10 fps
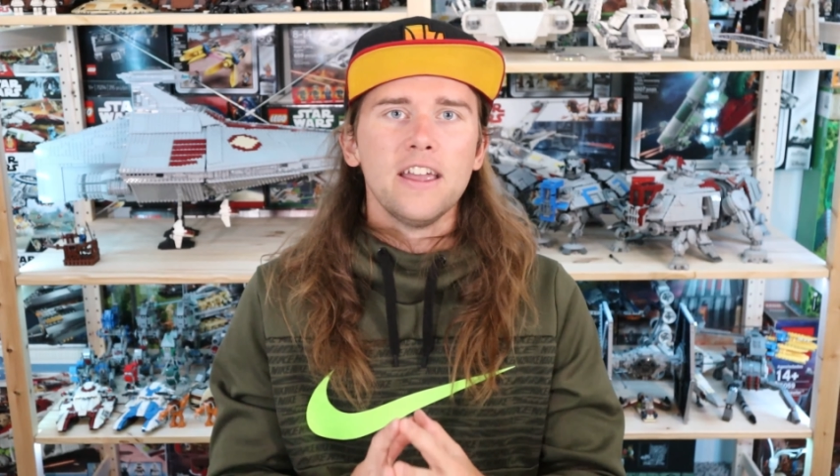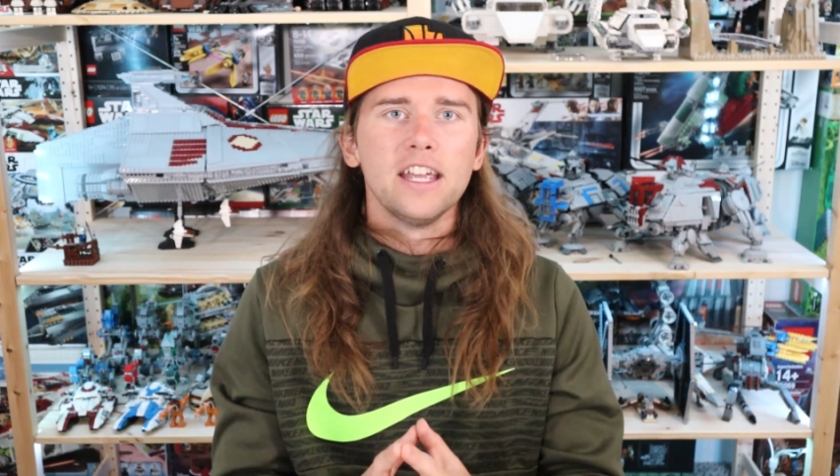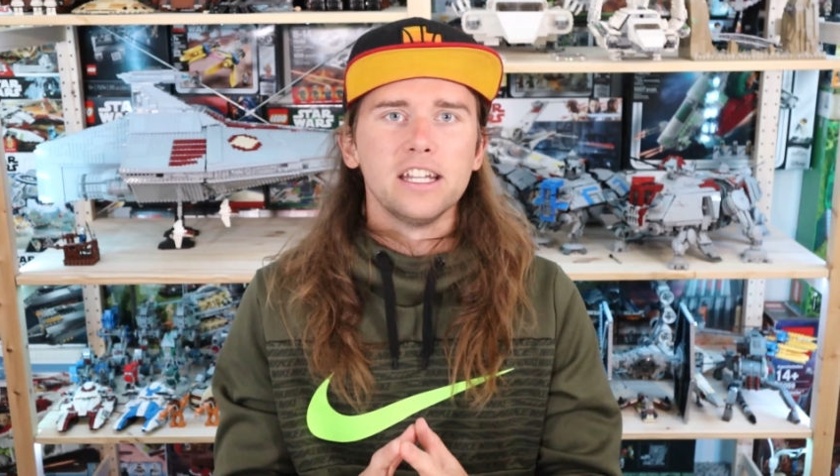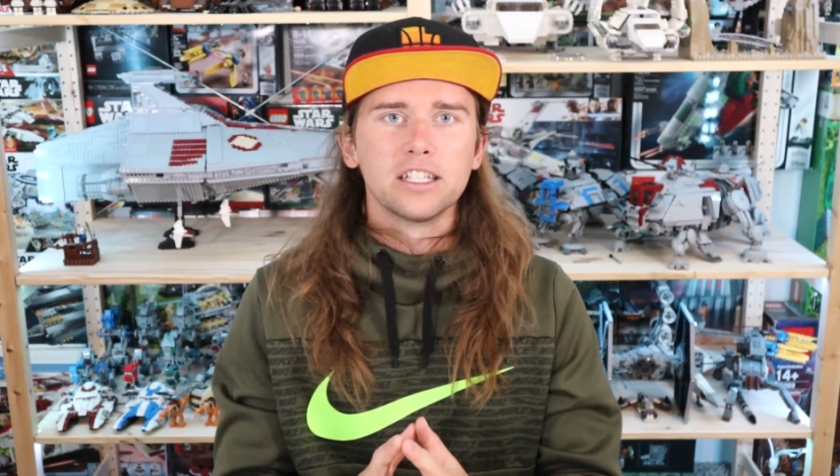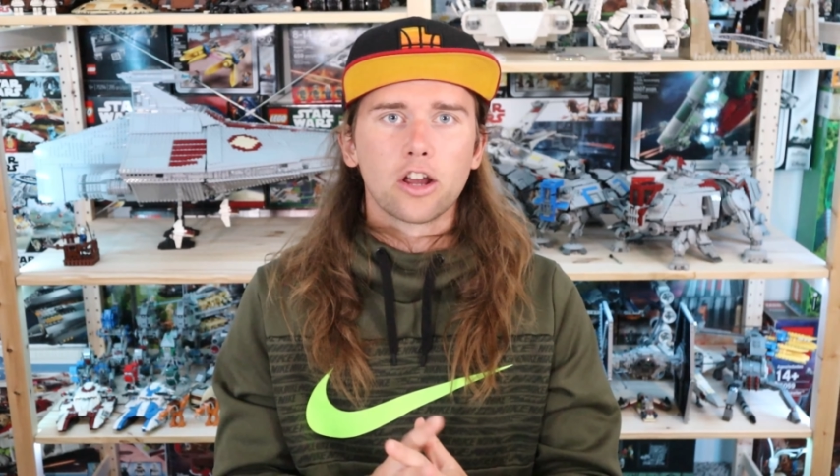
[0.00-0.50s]

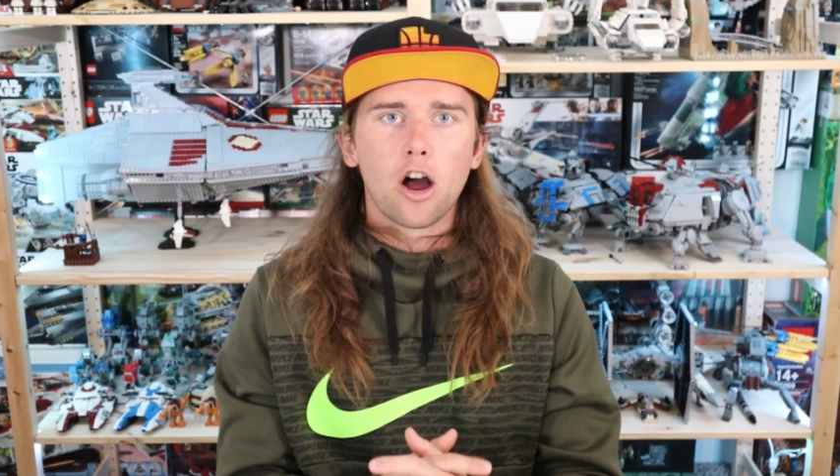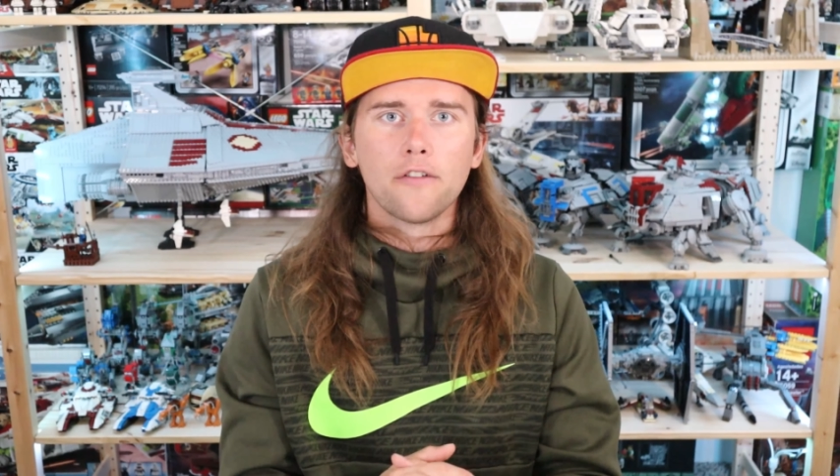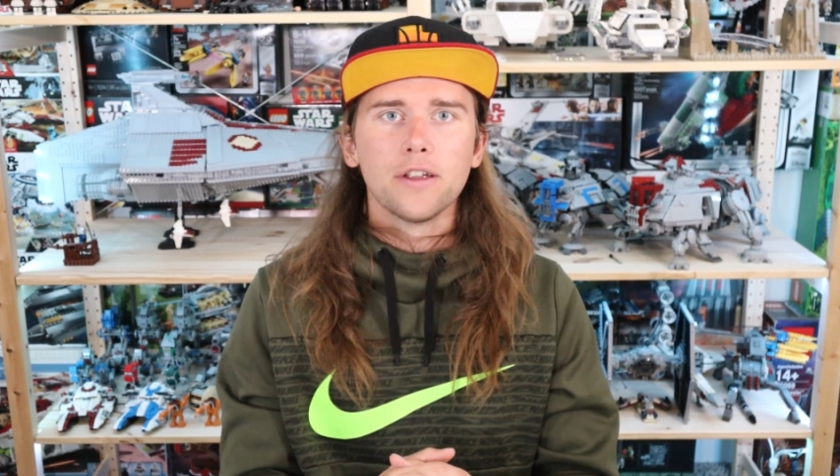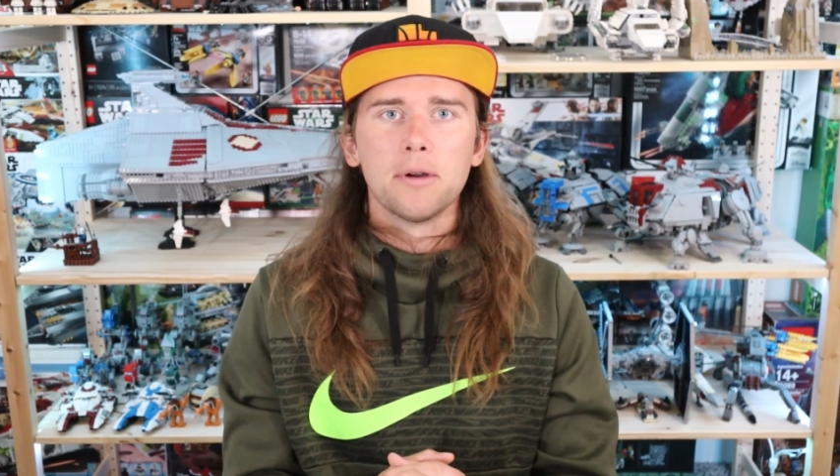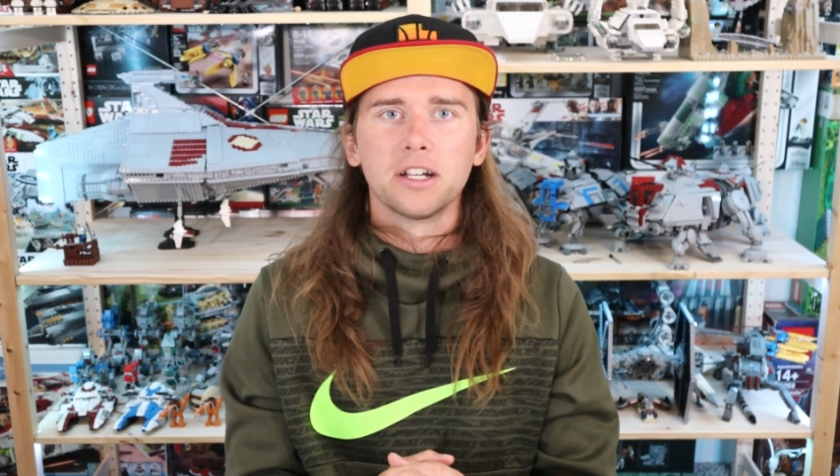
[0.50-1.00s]
is
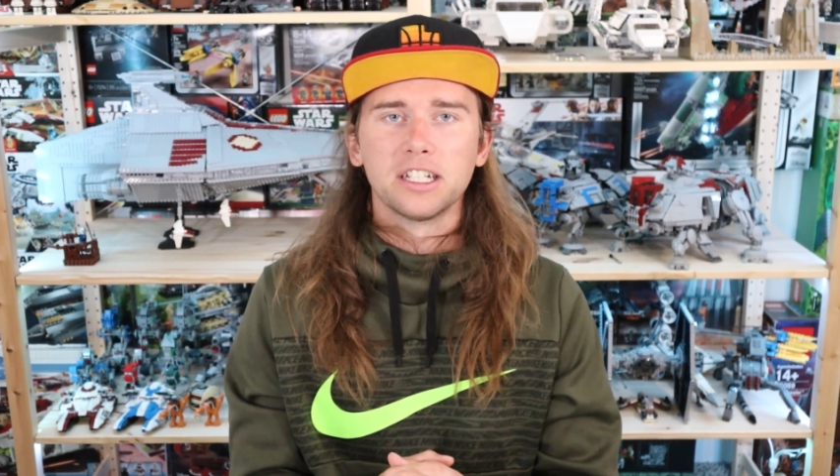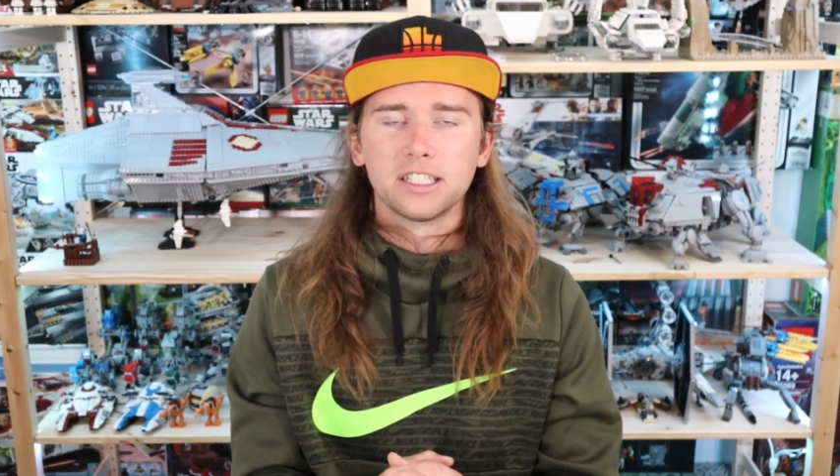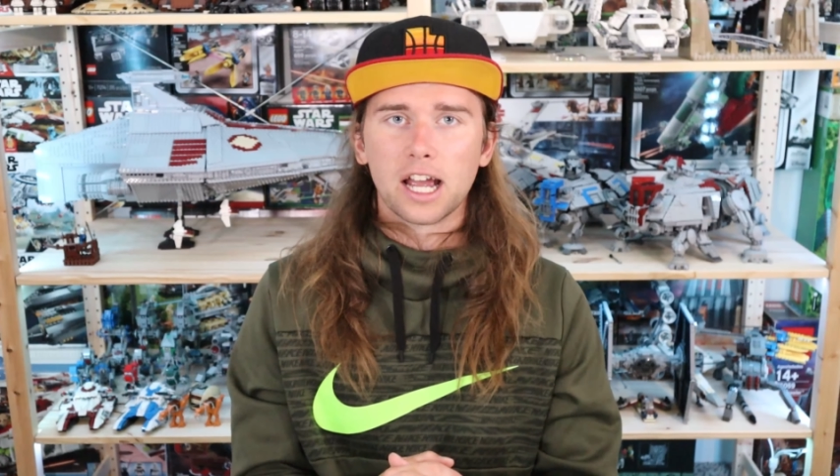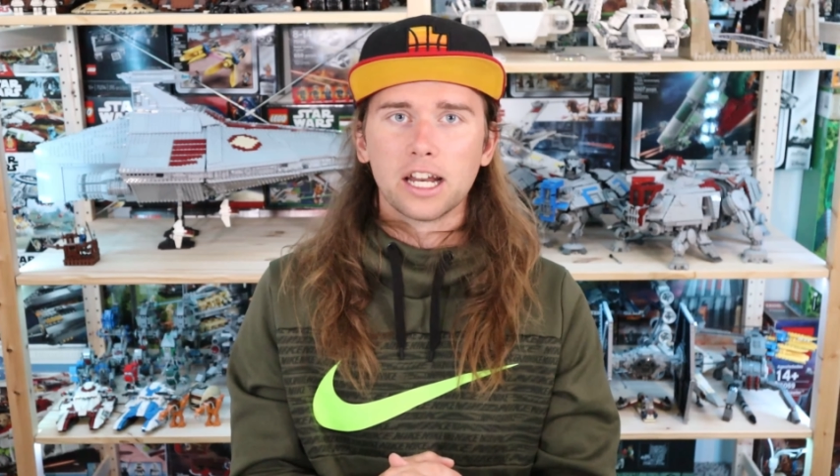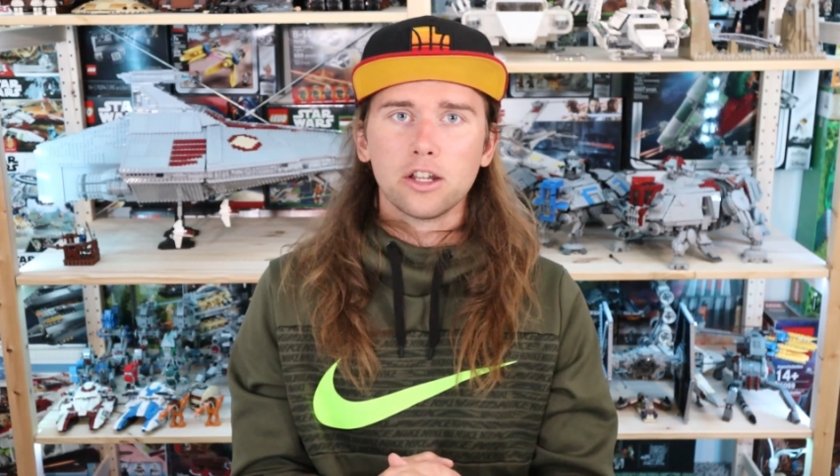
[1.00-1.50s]
Coffee Mug
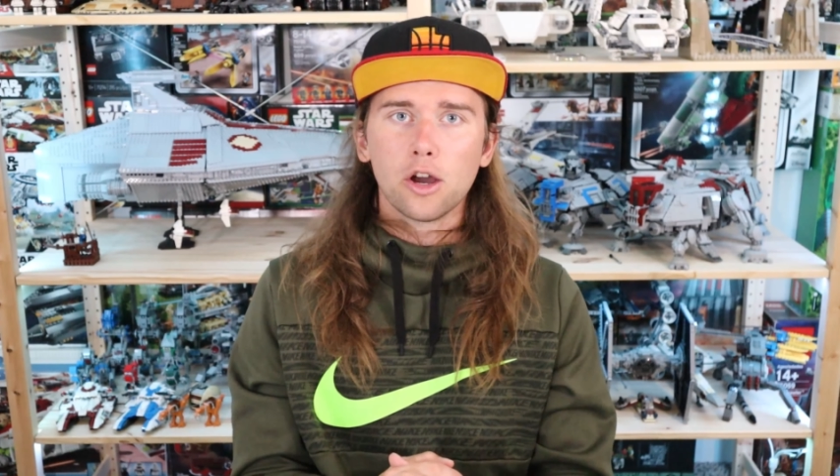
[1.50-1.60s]
Design